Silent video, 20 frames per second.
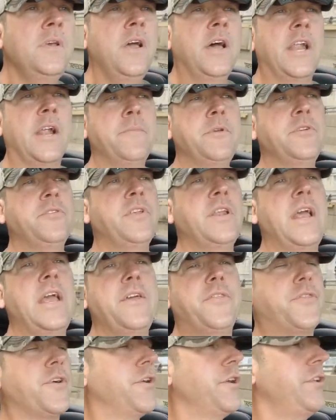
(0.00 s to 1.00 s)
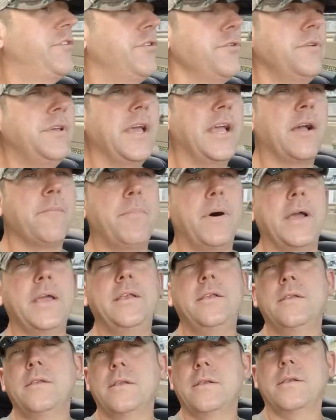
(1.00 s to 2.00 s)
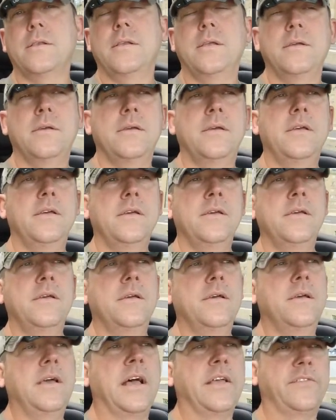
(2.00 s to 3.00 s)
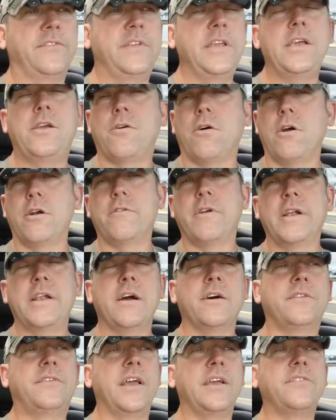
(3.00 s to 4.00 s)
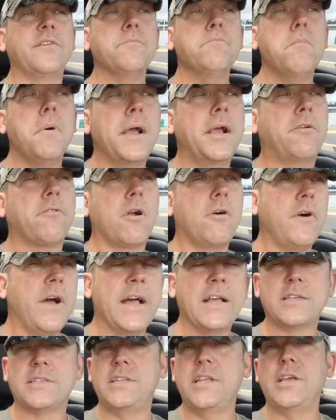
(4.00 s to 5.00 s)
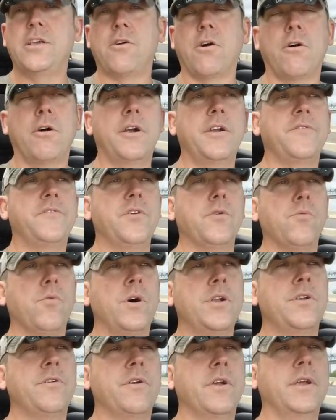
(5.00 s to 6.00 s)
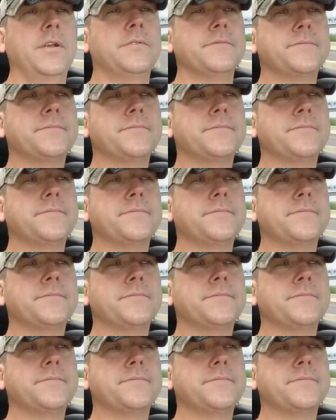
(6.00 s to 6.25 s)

And I'm using a 32-gigabyte SD card right now. It takes a micro SD card, if you're wondering.